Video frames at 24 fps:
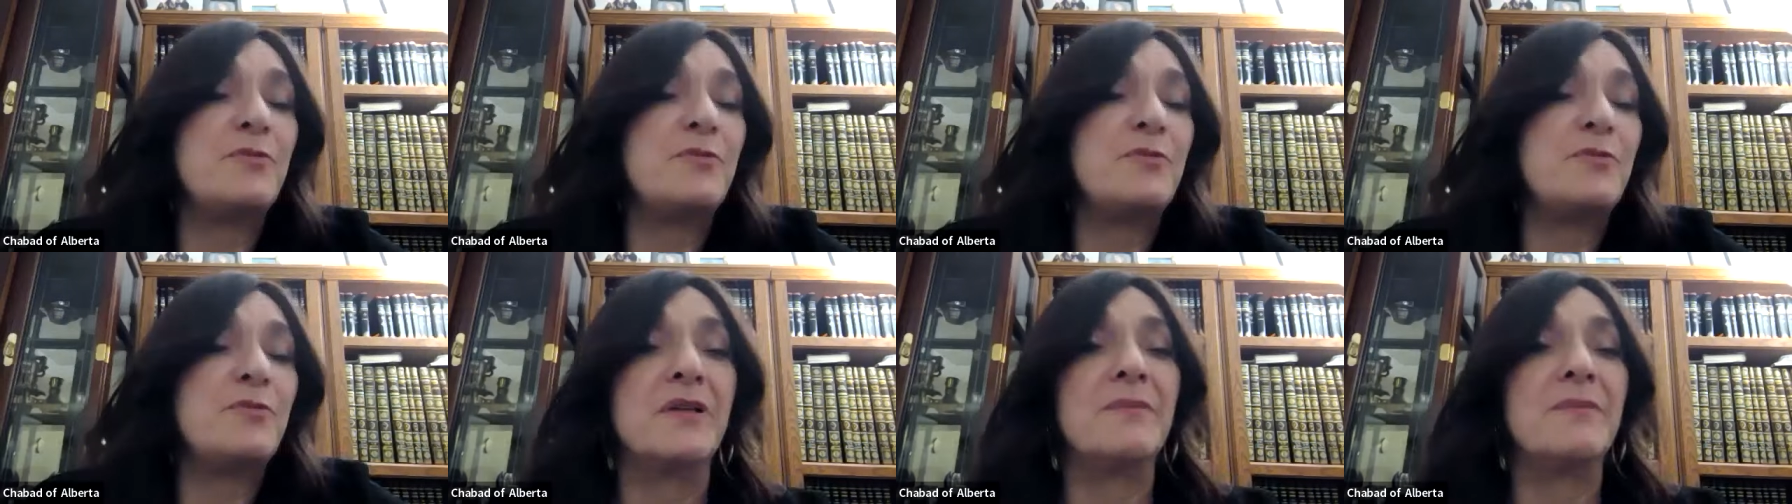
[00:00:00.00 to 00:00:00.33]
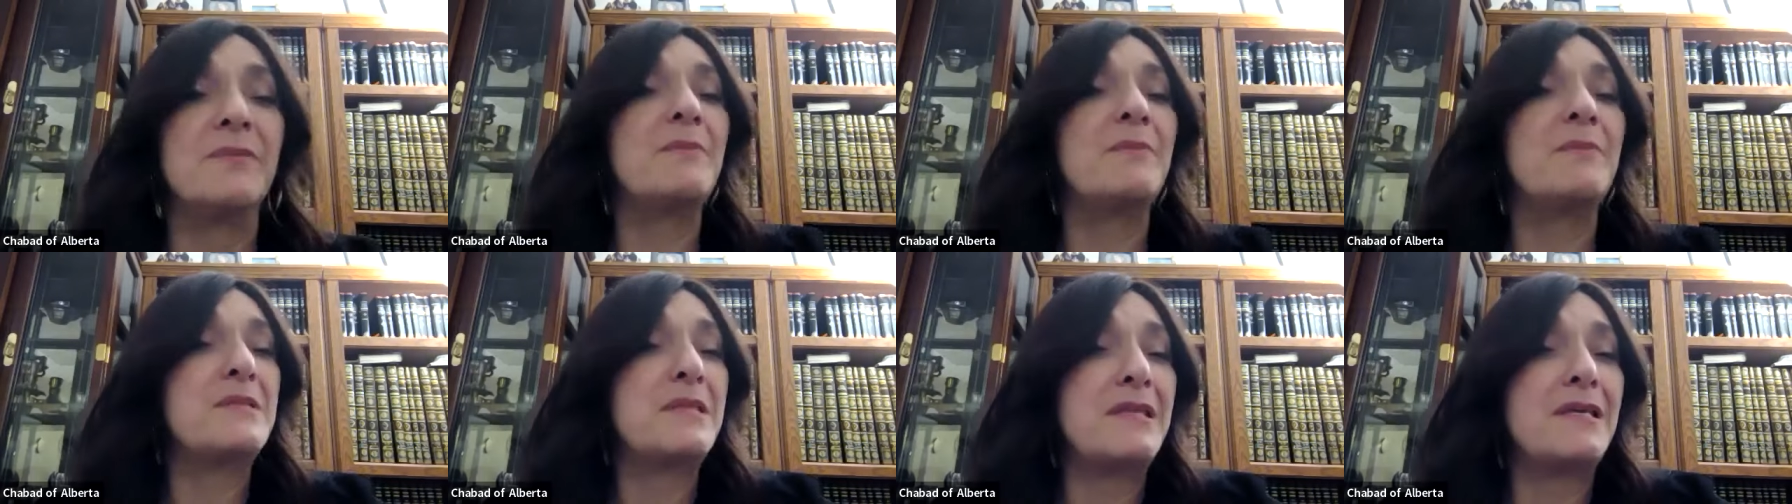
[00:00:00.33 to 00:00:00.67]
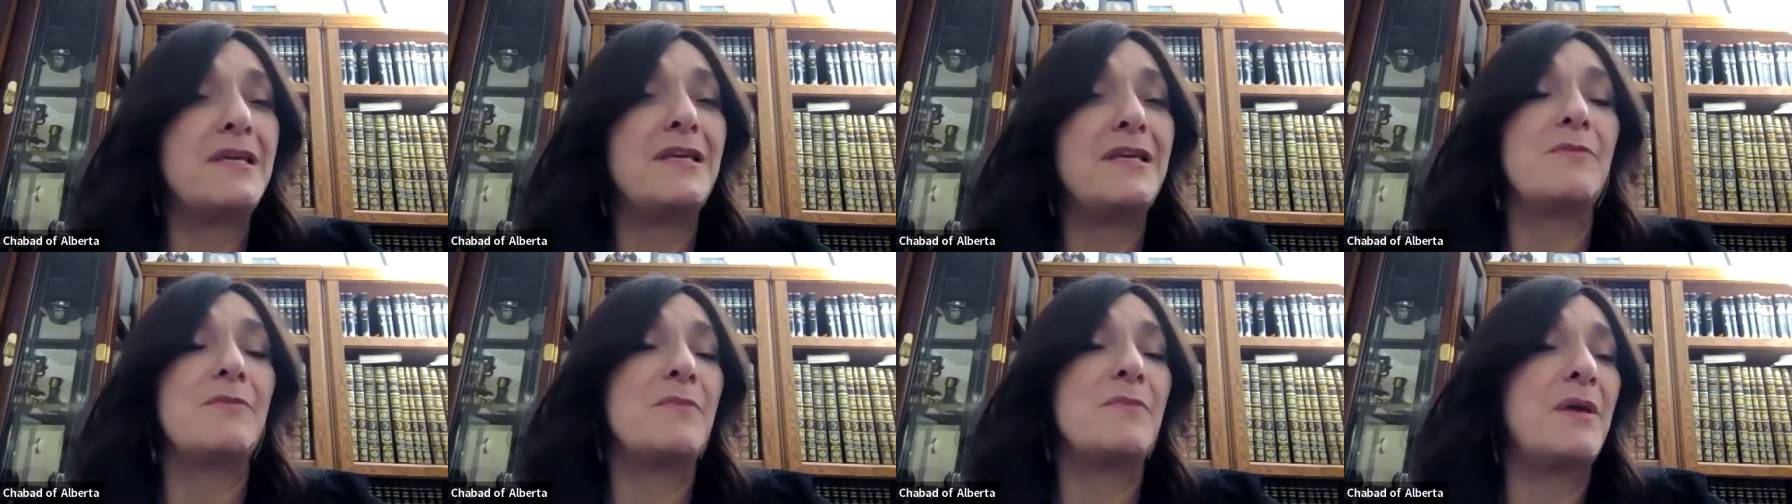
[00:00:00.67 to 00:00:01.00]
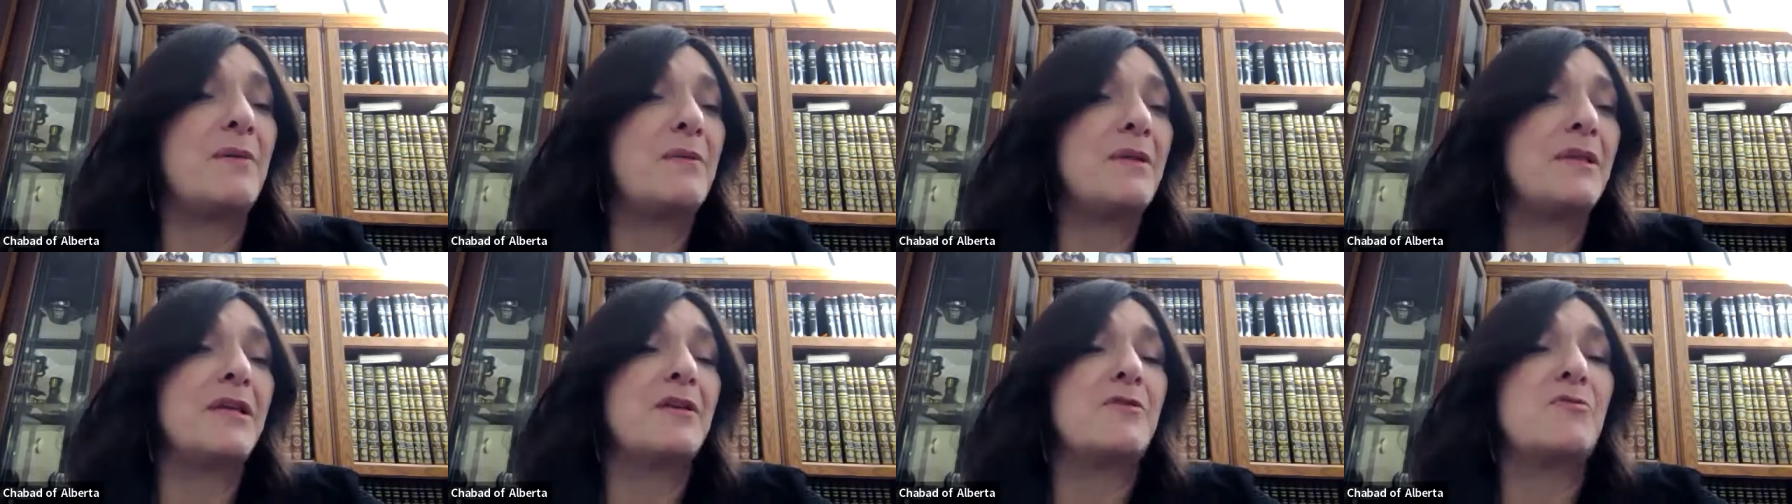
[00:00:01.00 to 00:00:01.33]
Purim. I'm thinking
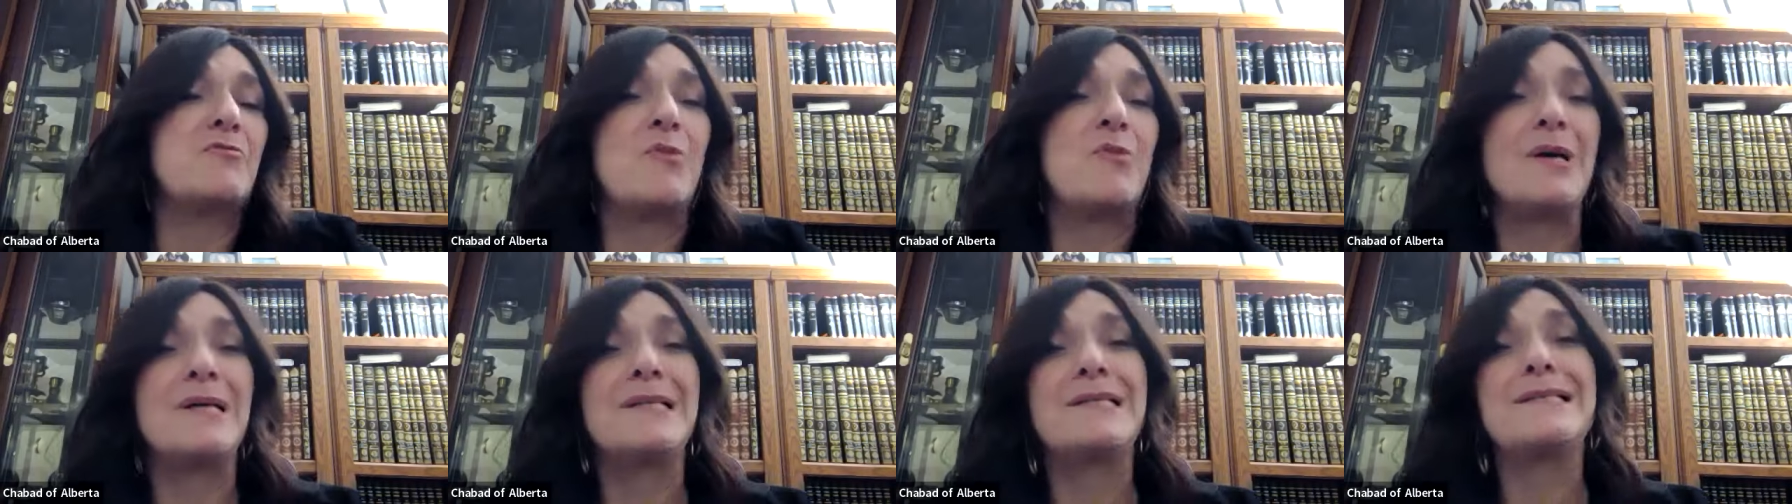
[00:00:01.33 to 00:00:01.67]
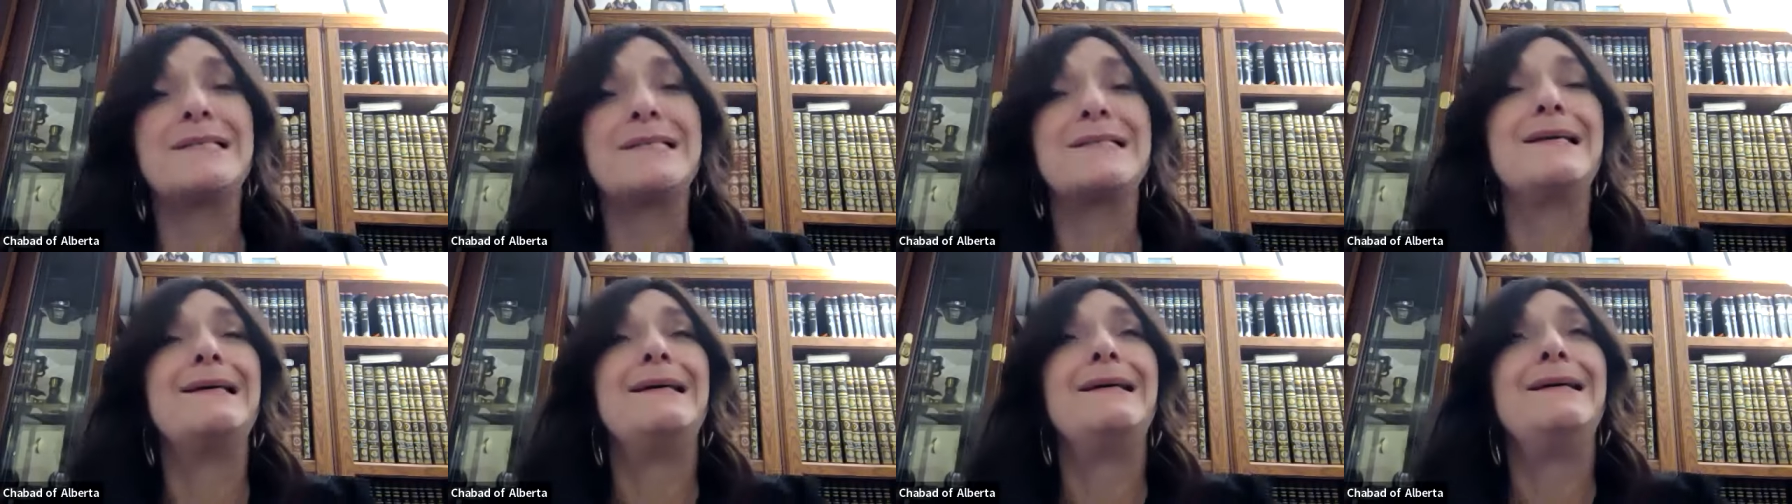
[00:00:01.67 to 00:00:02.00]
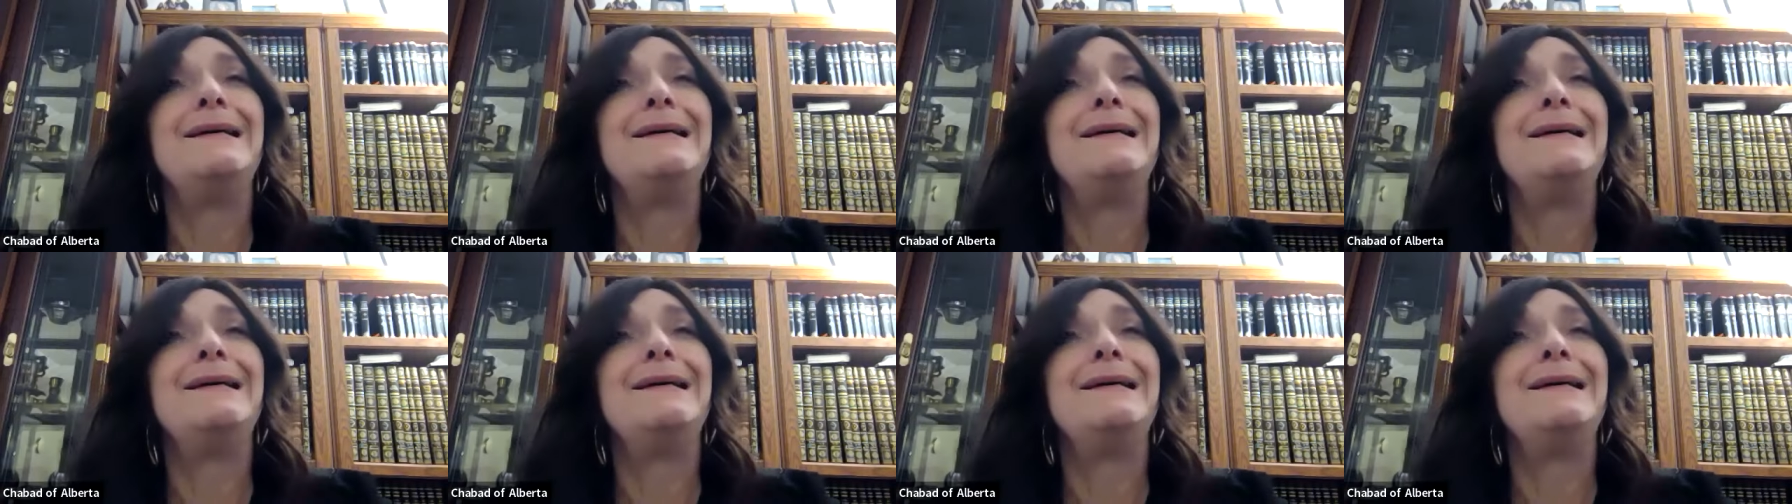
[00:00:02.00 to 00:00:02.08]
maybe like once